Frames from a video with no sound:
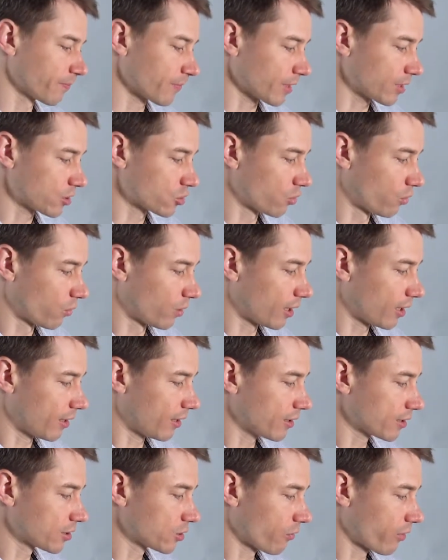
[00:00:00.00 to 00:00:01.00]
So
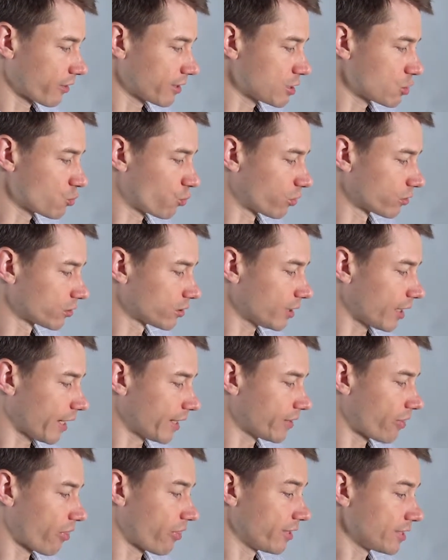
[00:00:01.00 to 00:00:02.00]
this is what
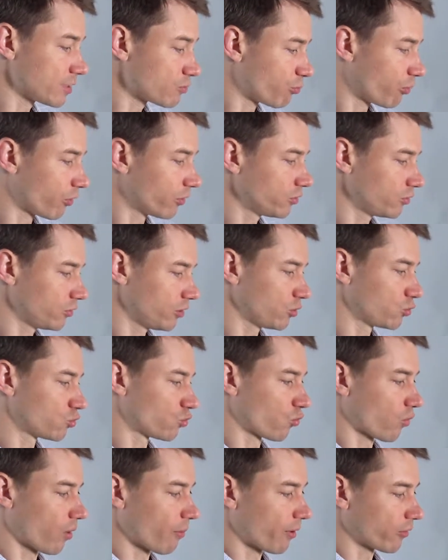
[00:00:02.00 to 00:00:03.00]
at this point you need to
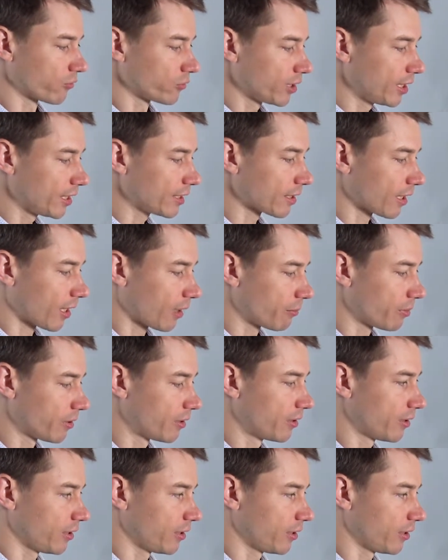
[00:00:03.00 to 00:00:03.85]
know about GitLab.